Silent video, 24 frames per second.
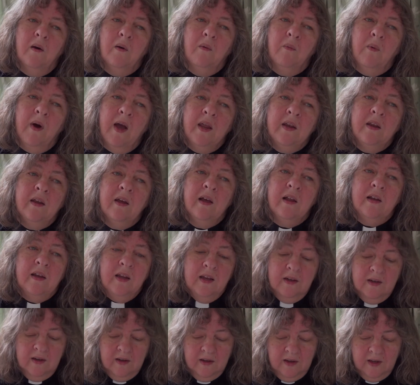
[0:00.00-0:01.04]
When
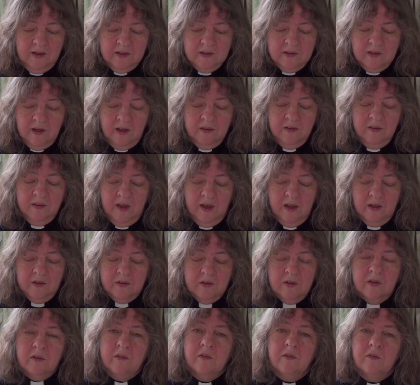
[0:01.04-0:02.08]
Helena had done
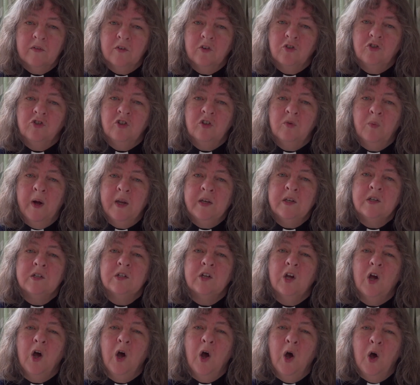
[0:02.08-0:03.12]
that, she
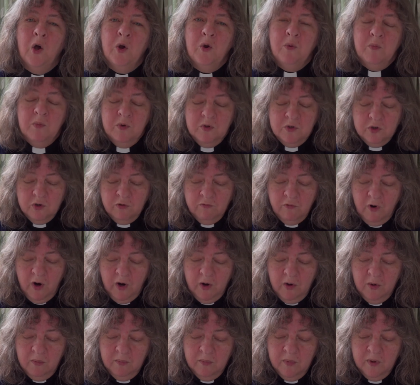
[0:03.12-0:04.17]
went home to
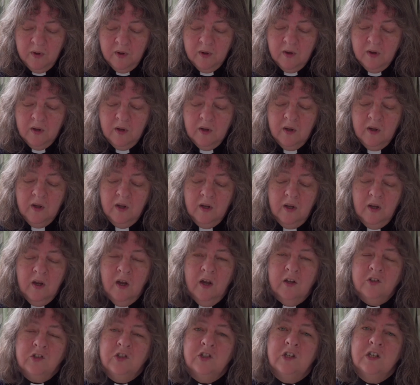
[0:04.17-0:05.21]
Rome,
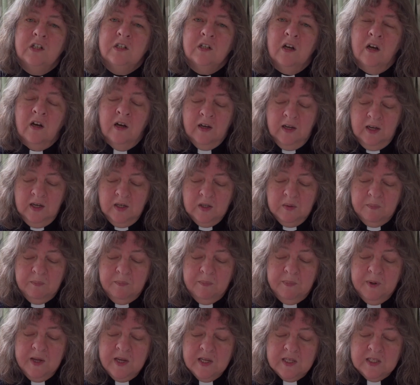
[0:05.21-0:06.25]
and she died
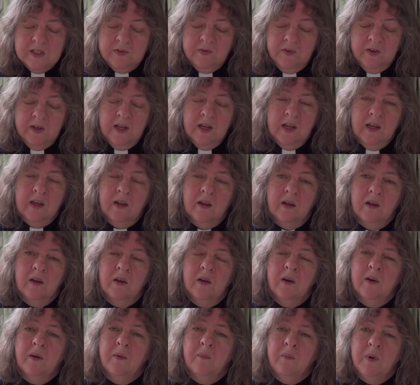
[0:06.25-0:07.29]
peacefully
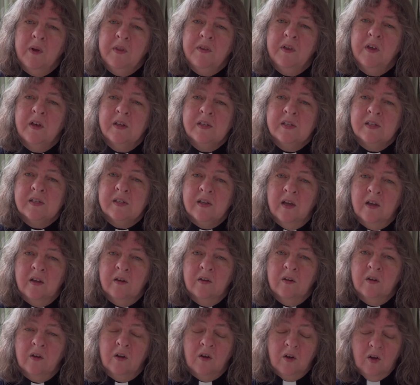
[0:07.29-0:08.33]
with her
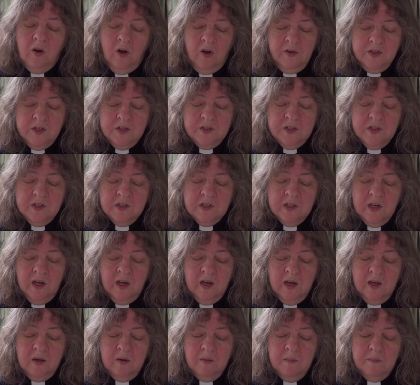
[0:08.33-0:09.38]
son
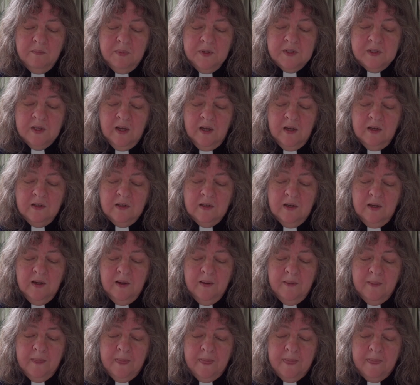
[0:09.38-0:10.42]
Constantine beside her.